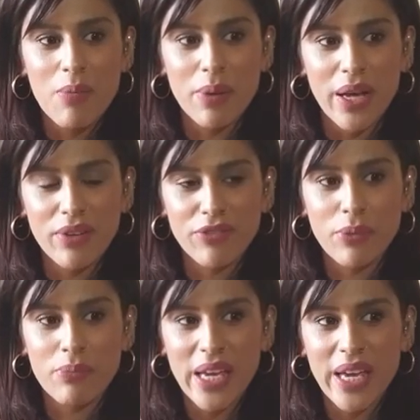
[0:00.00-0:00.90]
But
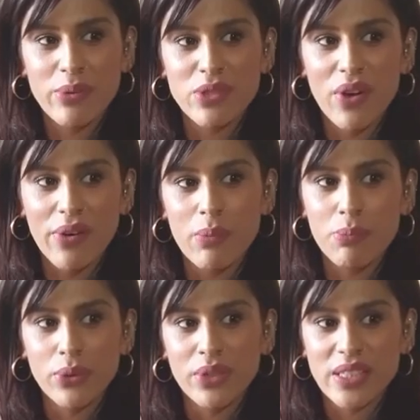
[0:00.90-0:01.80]
for me, it was very
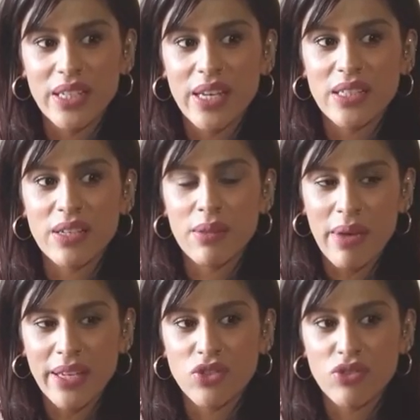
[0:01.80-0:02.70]
important to get into the
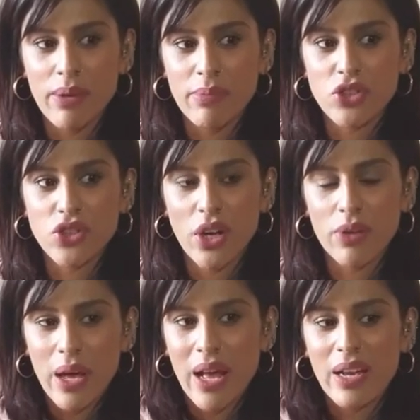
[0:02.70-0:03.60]
mainstream
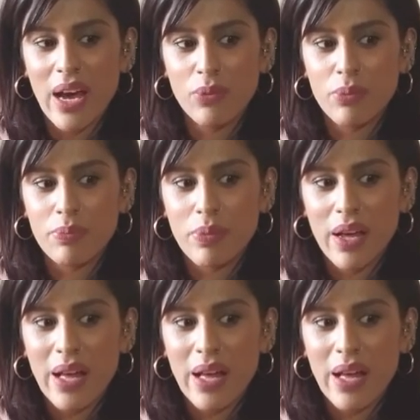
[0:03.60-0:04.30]
and allow